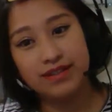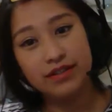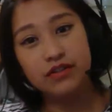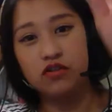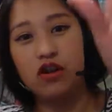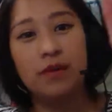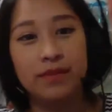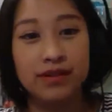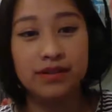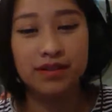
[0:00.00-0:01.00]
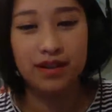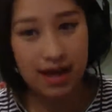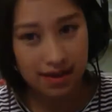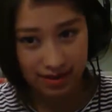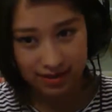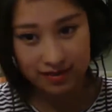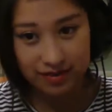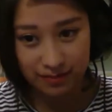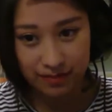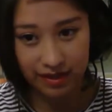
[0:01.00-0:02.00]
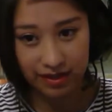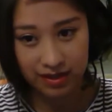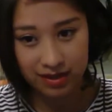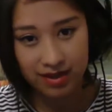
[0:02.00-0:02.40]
is drama and this is me.